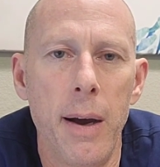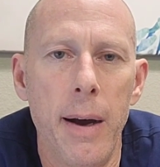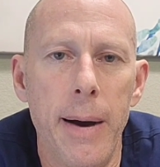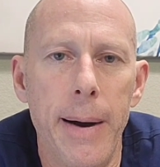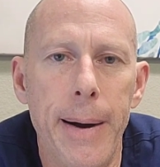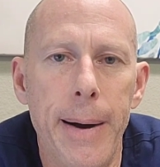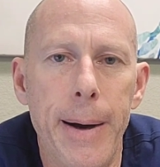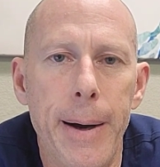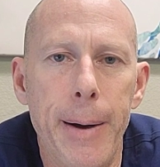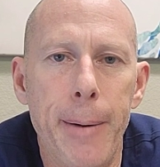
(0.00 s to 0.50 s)

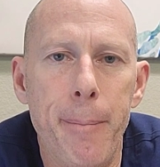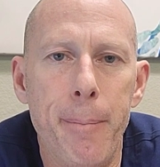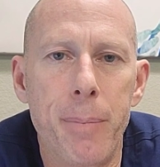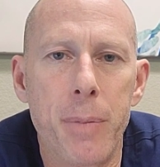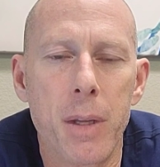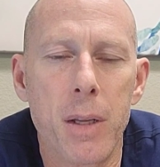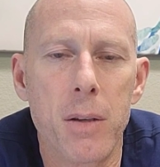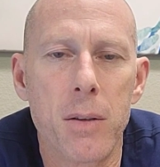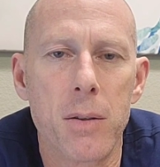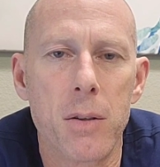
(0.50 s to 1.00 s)
Um,
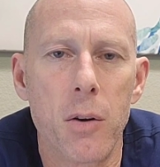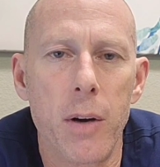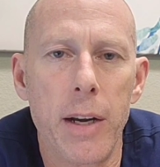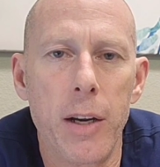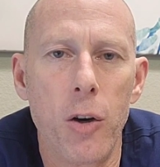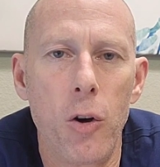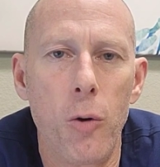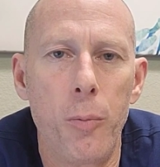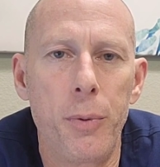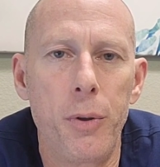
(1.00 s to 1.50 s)
so I
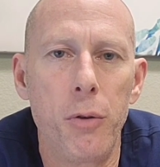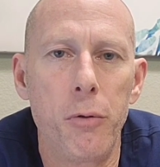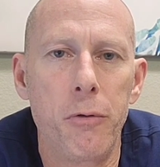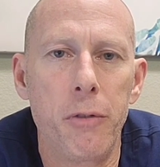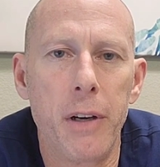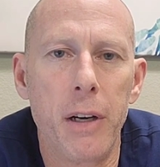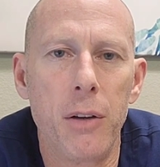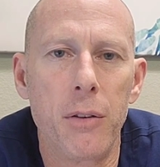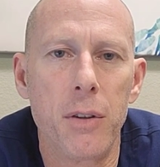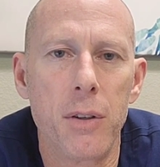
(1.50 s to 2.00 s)
hope you
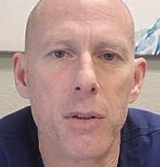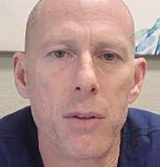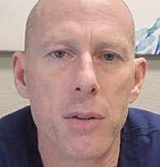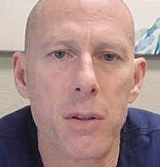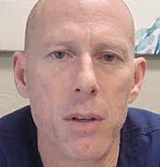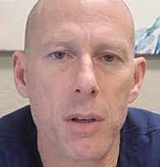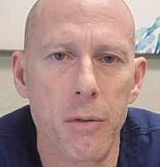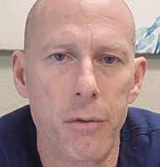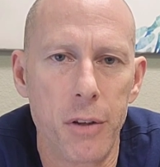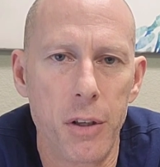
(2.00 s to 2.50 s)
found this
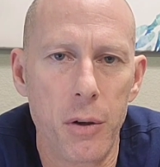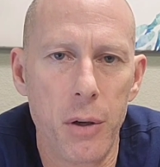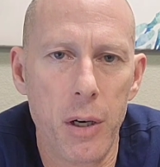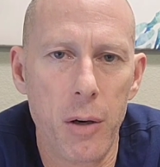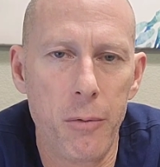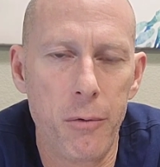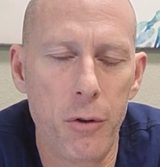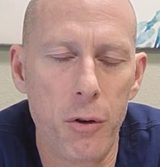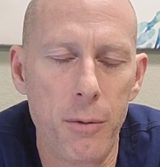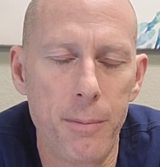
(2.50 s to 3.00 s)
uh, video
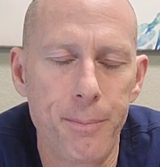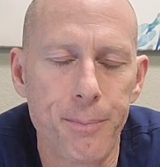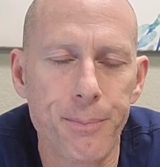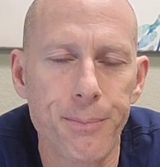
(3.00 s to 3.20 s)
helpful.